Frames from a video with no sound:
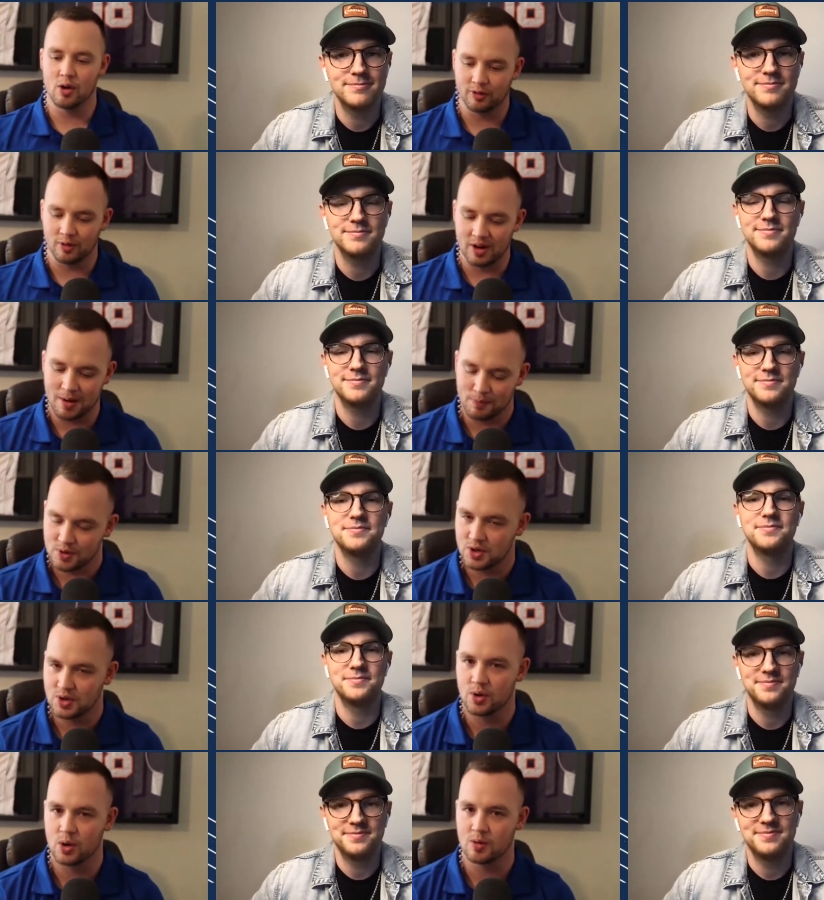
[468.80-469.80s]
Speaker 1: for him, the
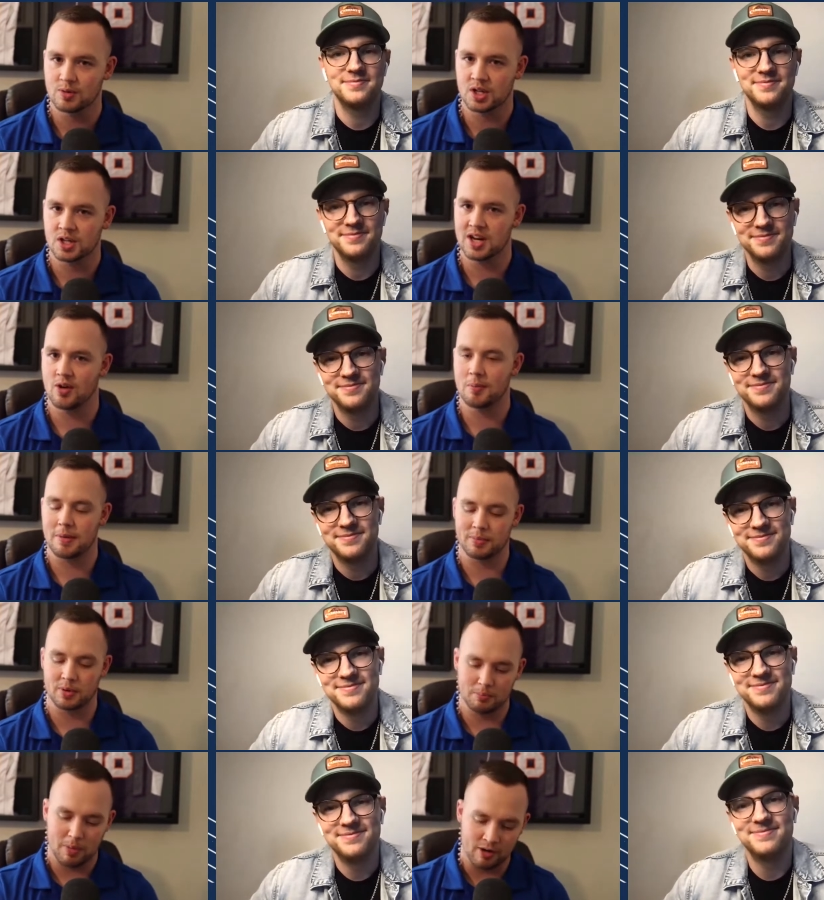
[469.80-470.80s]
nerves, because I
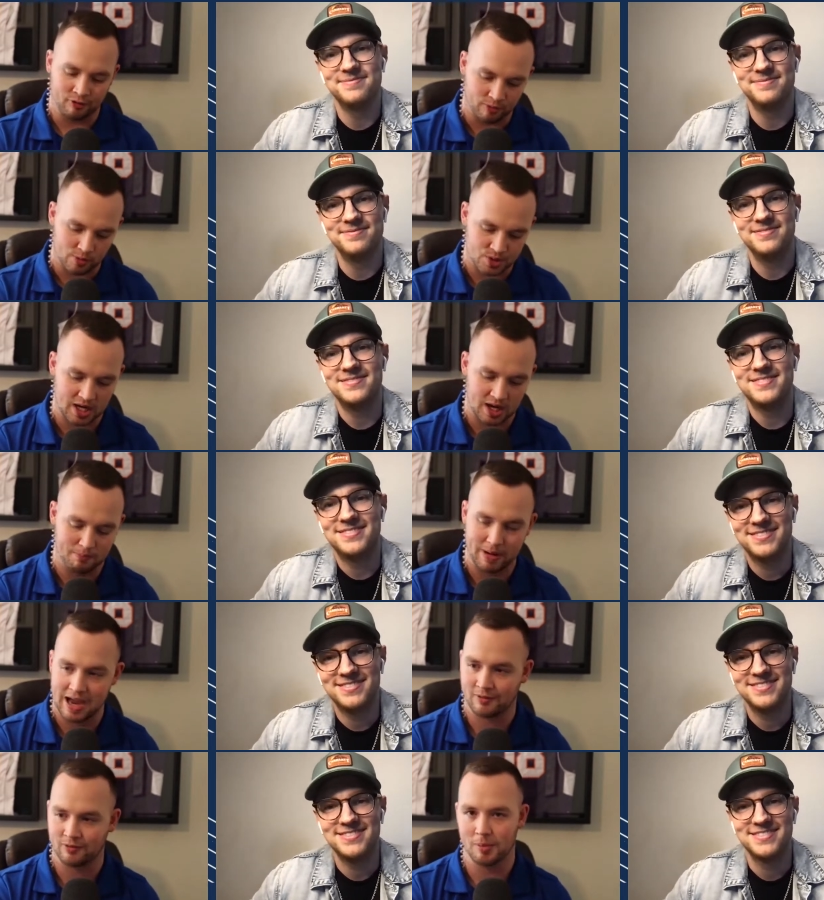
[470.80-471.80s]
remember my first game
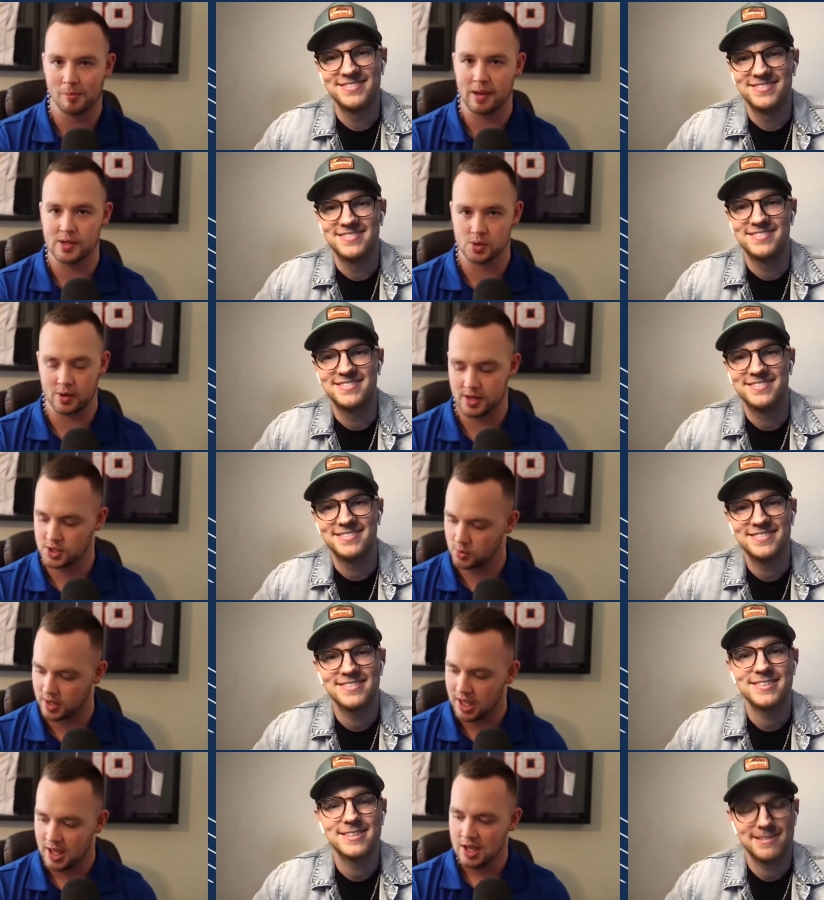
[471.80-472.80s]
back from a major
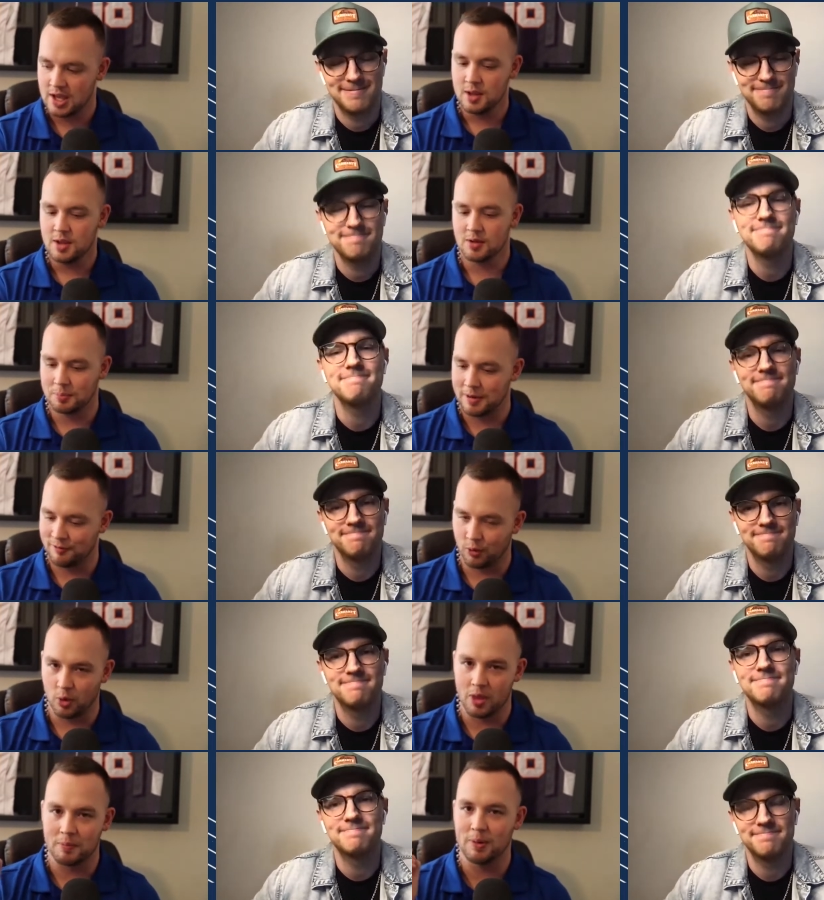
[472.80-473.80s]
injury,
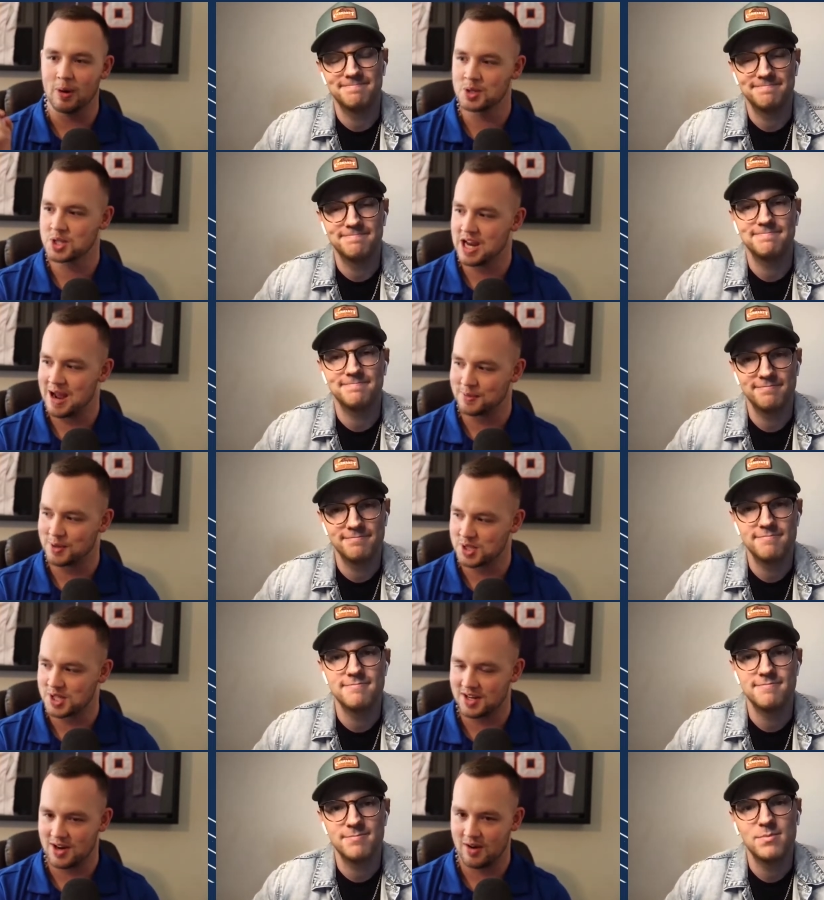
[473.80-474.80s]
before the ball snapped, you're
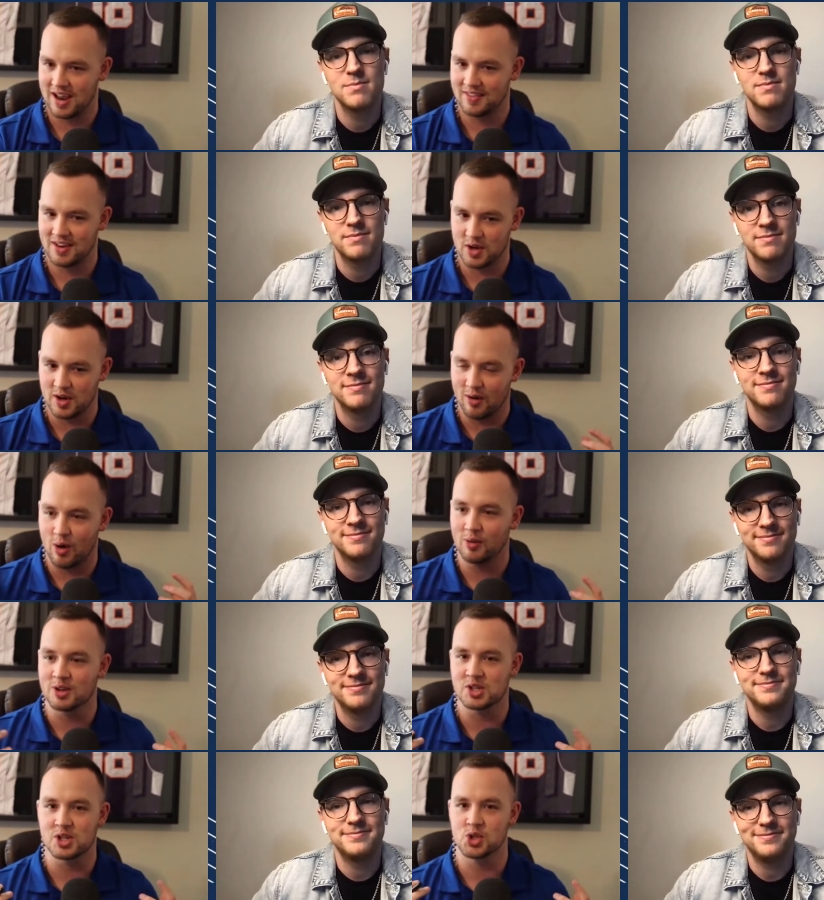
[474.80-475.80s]
sitting there, and then you got all
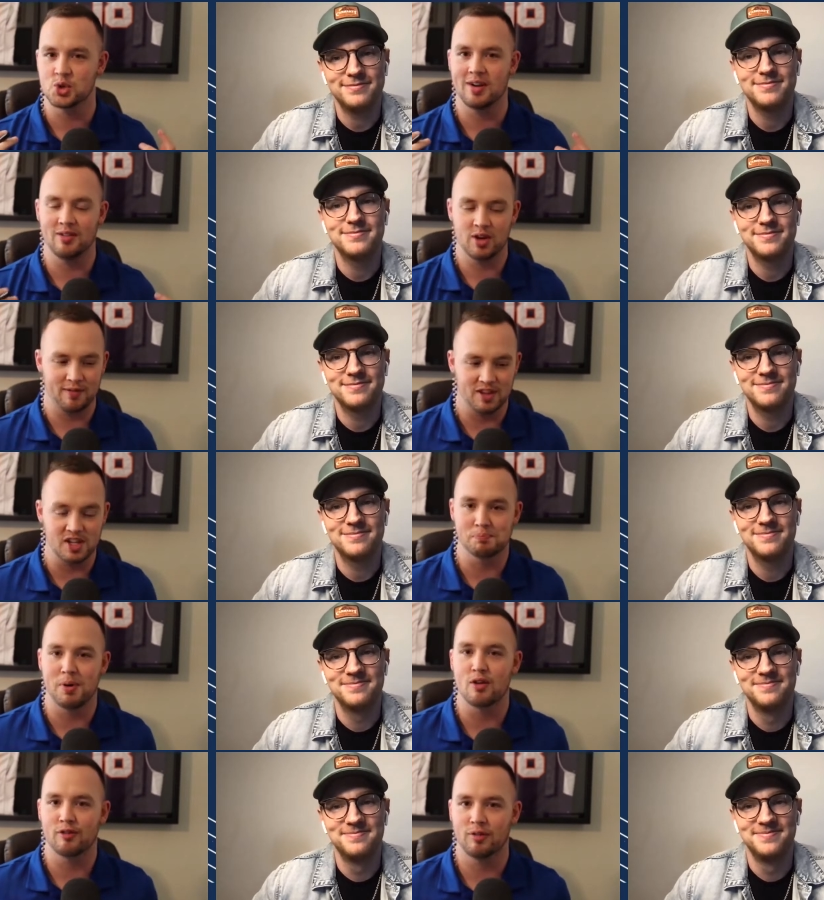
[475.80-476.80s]
this adrenaline. You have these
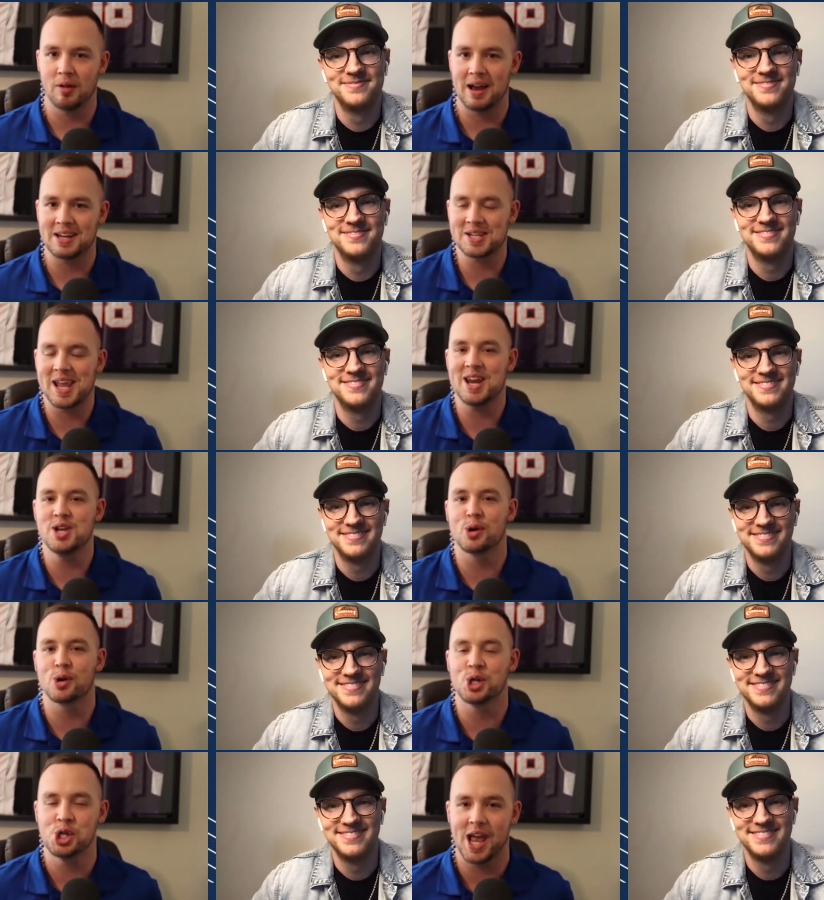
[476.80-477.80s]
butterflies in
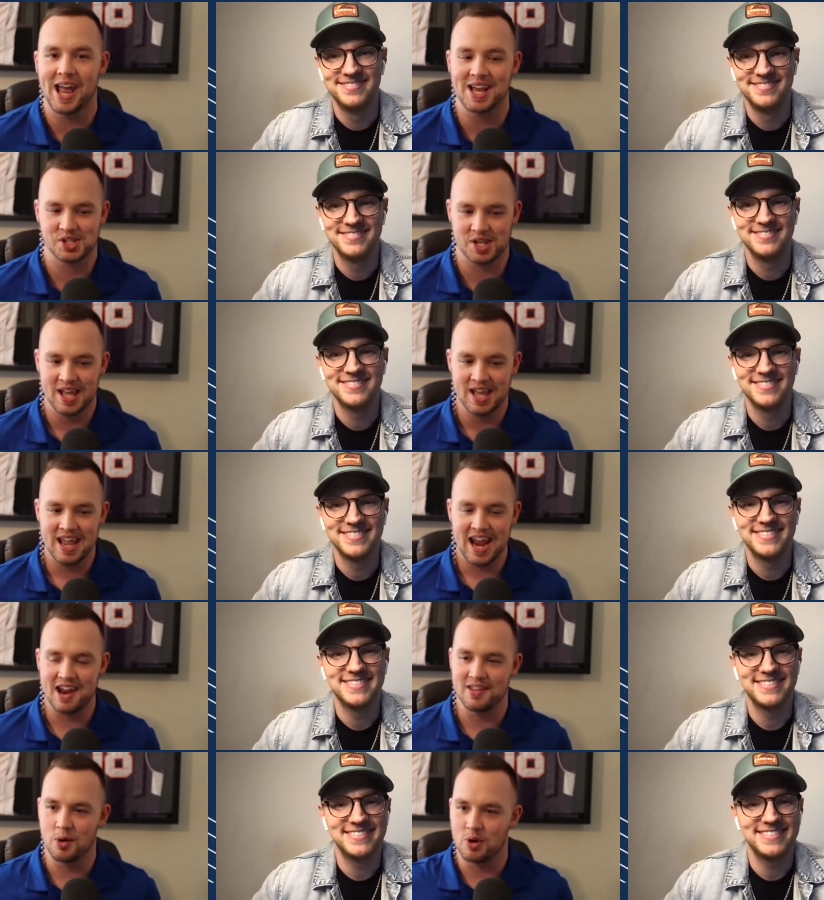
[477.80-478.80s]
your chest,
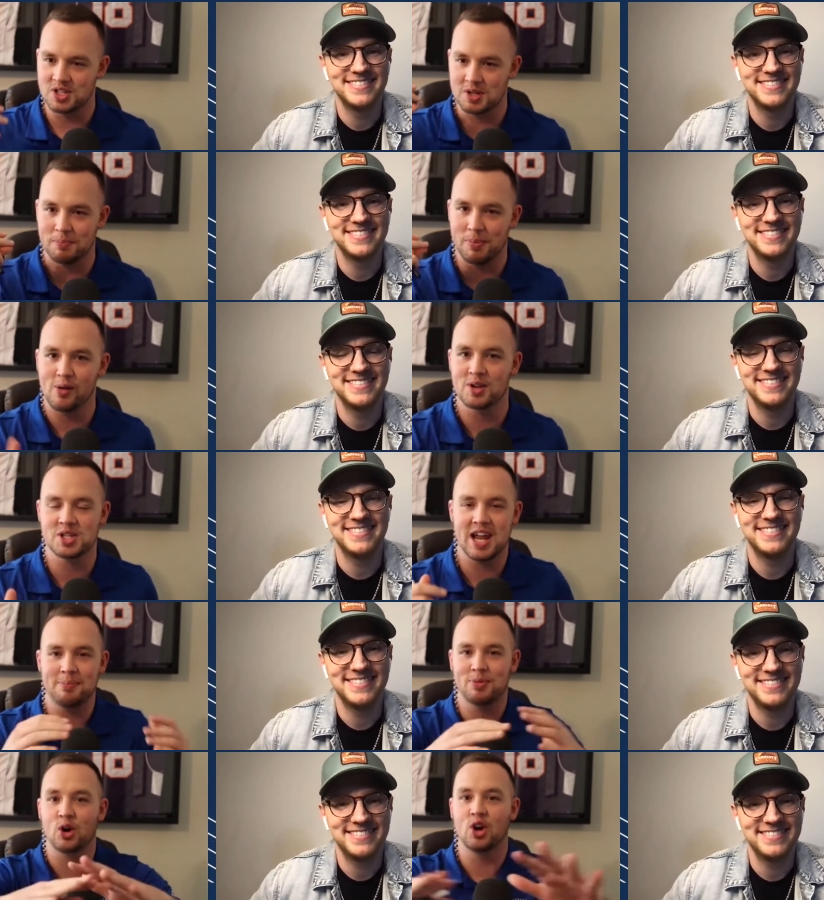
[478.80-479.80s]
and then once the ball is
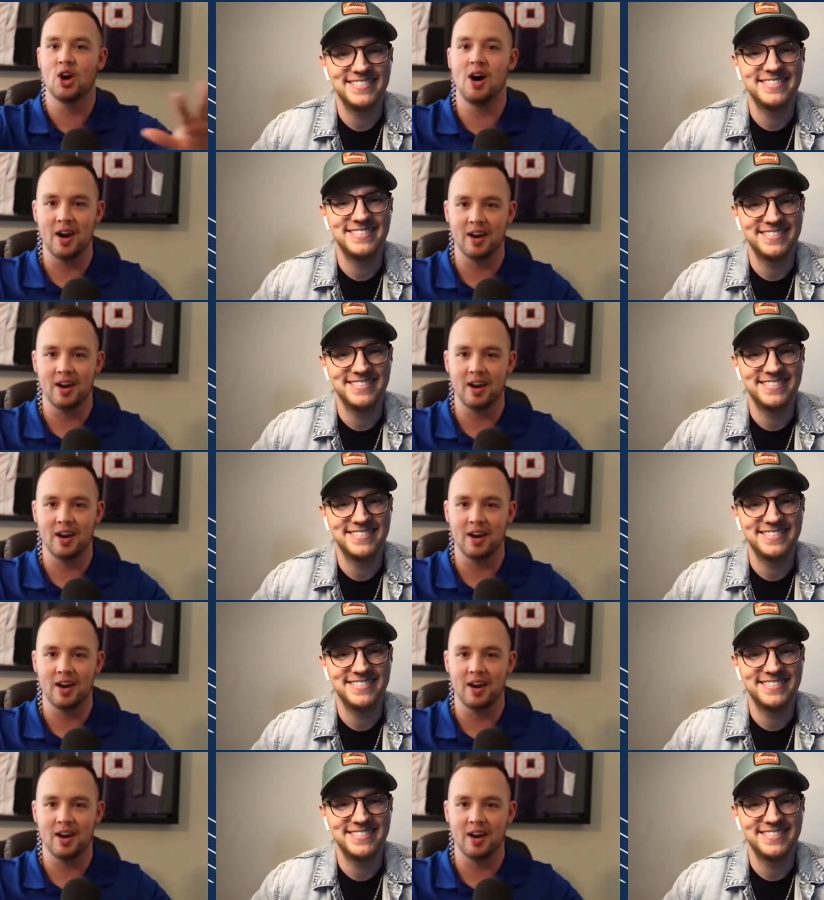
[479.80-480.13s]
snapped, they're gone.